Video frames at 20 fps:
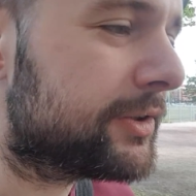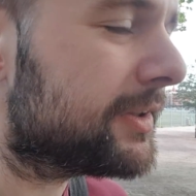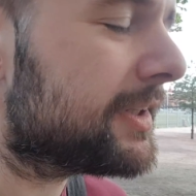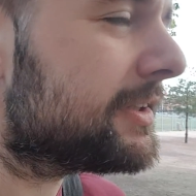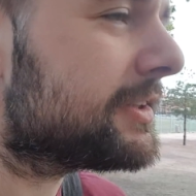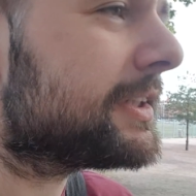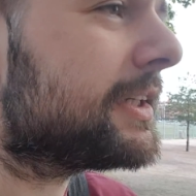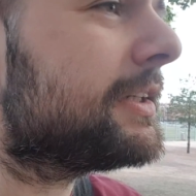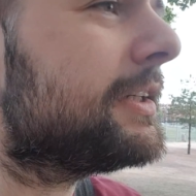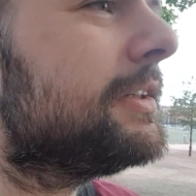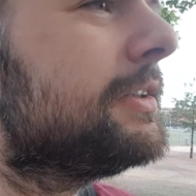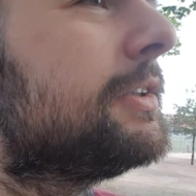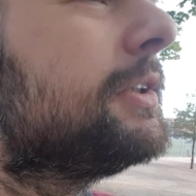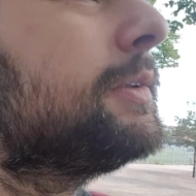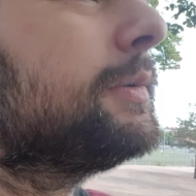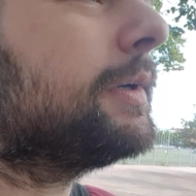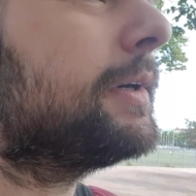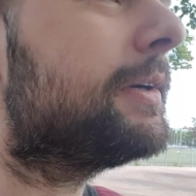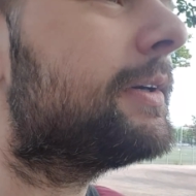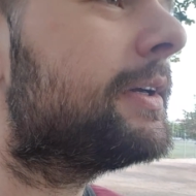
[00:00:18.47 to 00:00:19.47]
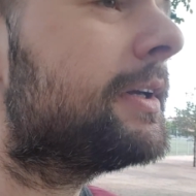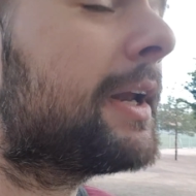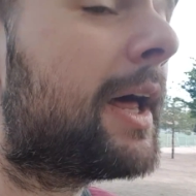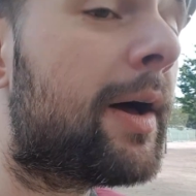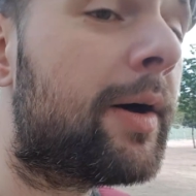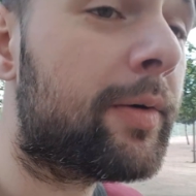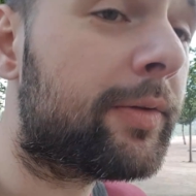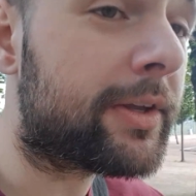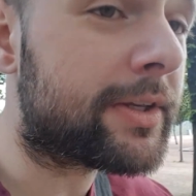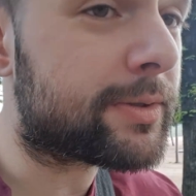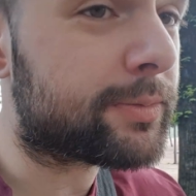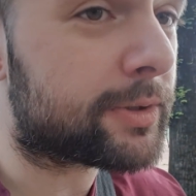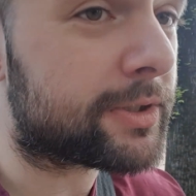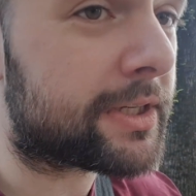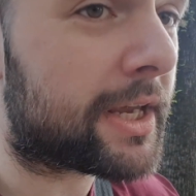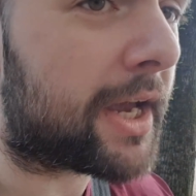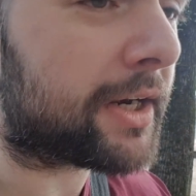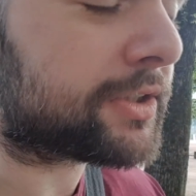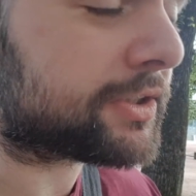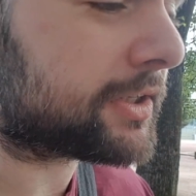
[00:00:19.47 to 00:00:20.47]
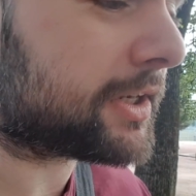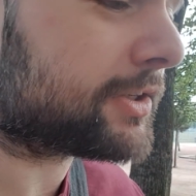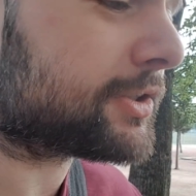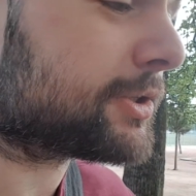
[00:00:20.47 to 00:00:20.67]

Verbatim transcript: So let's get into it. Now, this was actually